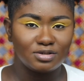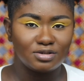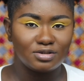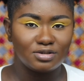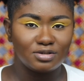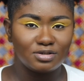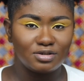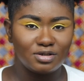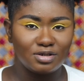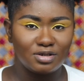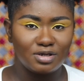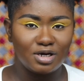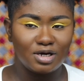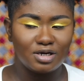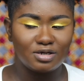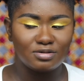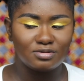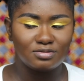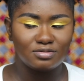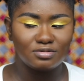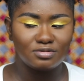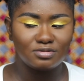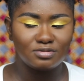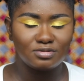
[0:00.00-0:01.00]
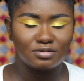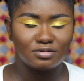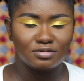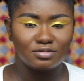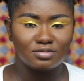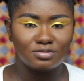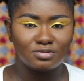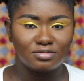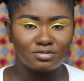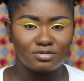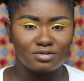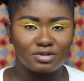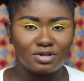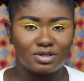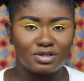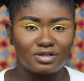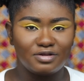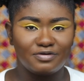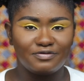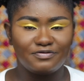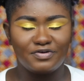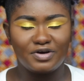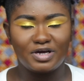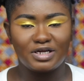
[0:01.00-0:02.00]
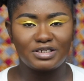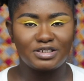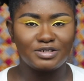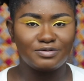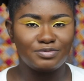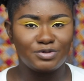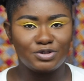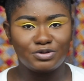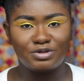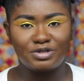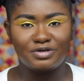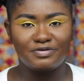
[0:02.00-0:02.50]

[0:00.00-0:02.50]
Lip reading: you know, in the Fenty Beauty